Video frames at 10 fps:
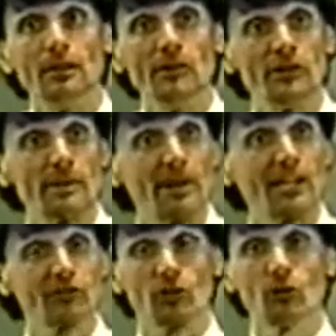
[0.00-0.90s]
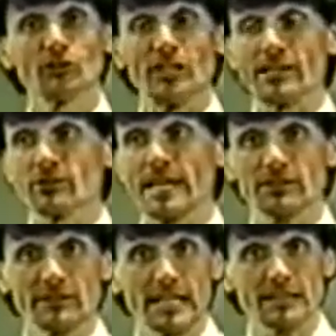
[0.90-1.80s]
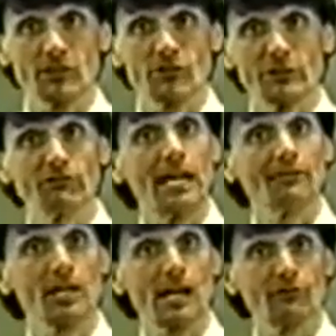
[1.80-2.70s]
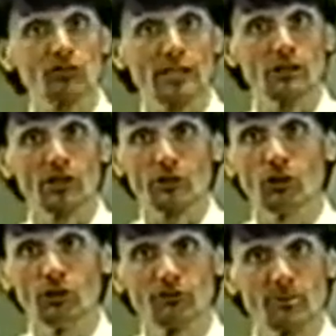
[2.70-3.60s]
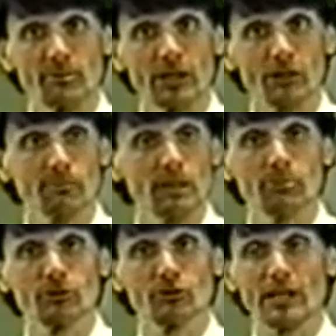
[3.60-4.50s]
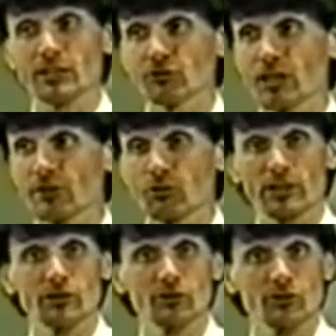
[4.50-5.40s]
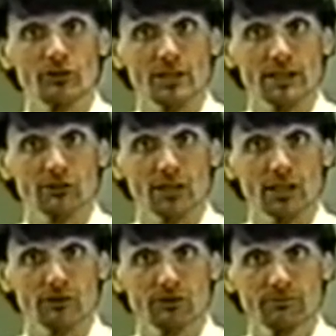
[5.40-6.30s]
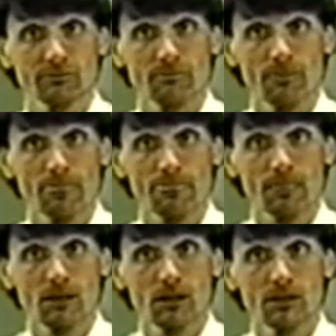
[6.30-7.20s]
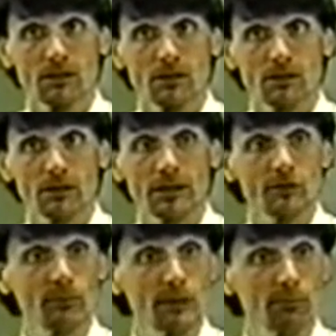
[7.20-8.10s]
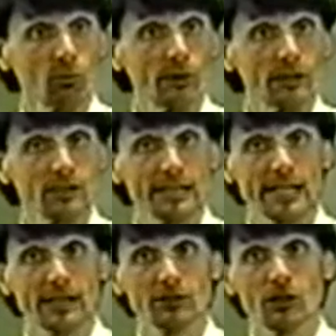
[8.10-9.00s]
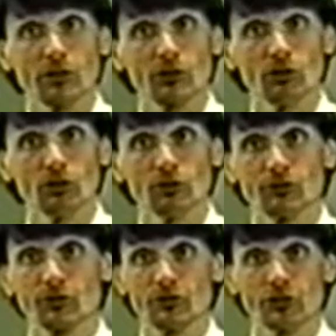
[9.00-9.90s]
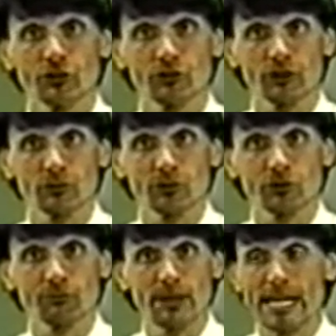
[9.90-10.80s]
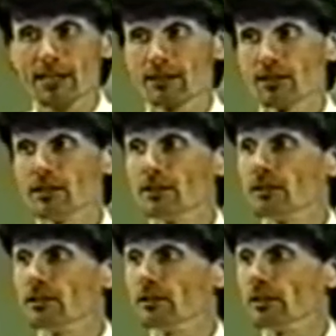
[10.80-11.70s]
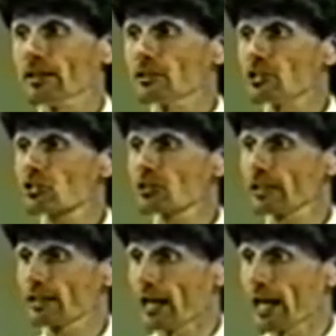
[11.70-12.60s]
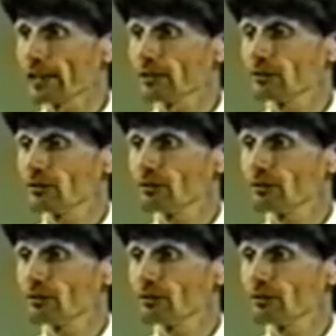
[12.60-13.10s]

And then they passed the Gold Standard Act in 1935 and confiscated all the gold from the American people to satisfy the creditors of the United States. And the people willingly handed all their gold over to the nearest Federal Reserve Bank and initially got